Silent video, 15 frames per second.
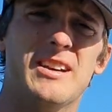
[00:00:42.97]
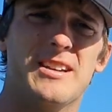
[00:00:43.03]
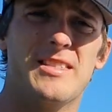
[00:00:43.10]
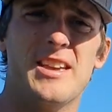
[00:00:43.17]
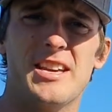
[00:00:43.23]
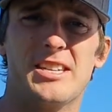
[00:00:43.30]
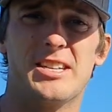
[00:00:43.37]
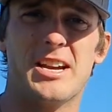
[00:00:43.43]

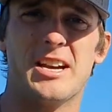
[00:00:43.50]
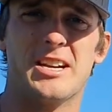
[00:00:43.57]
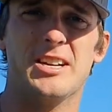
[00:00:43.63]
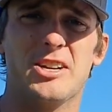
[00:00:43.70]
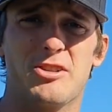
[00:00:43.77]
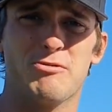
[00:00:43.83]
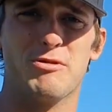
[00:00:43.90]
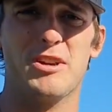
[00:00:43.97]
They're stuck in
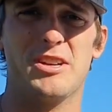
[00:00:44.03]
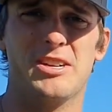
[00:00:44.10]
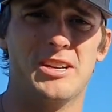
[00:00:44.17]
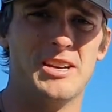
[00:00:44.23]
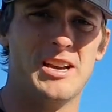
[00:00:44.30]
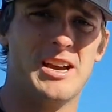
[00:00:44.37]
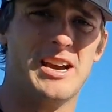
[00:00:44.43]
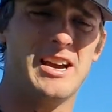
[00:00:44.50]
a grid
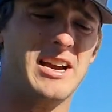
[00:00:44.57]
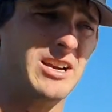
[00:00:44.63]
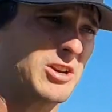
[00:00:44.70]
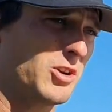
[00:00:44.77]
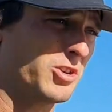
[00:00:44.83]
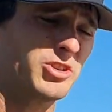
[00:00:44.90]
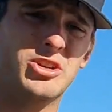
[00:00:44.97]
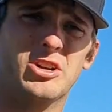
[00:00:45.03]

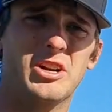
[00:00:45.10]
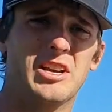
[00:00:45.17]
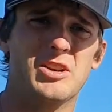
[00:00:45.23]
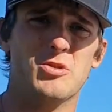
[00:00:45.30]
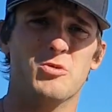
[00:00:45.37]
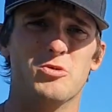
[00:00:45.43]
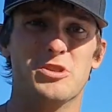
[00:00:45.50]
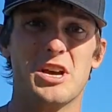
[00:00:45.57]
constantly
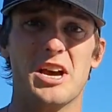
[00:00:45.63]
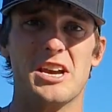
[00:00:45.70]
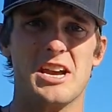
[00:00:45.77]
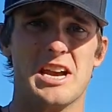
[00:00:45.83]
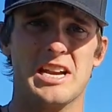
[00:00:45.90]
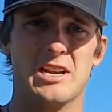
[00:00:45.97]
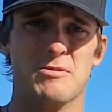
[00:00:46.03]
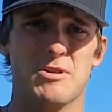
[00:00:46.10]
all day
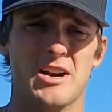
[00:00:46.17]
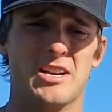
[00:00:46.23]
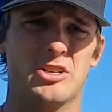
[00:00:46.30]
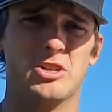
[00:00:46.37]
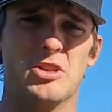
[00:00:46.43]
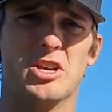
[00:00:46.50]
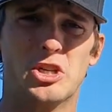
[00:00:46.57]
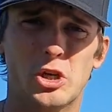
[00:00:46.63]
anyway,
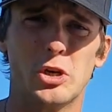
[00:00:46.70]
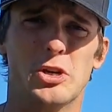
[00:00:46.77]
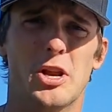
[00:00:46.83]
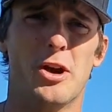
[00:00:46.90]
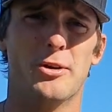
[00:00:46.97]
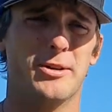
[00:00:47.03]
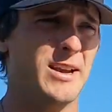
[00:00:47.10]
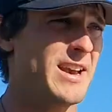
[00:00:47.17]
so they should
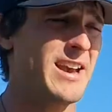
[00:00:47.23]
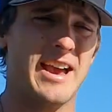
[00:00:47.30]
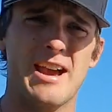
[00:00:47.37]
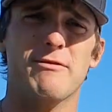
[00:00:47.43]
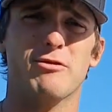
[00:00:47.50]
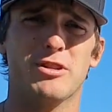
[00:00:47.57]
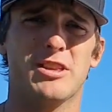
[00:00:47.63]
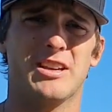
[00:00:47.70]
know
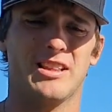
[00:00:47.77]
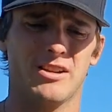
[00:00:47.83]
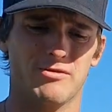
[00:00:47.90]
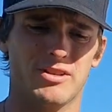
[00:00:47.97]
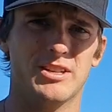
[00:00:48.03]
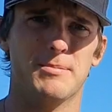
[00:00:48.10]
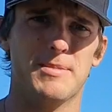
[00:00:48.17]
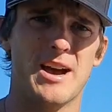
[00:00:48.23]
everything there
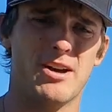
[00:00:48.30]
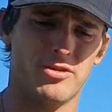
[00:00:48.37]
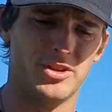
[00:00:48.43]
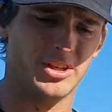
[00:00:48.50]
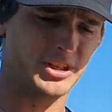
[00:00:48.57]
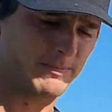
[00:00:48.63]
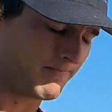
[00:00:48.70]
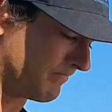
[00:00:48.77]
is about
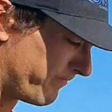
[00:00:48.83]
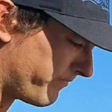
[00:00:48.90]
this.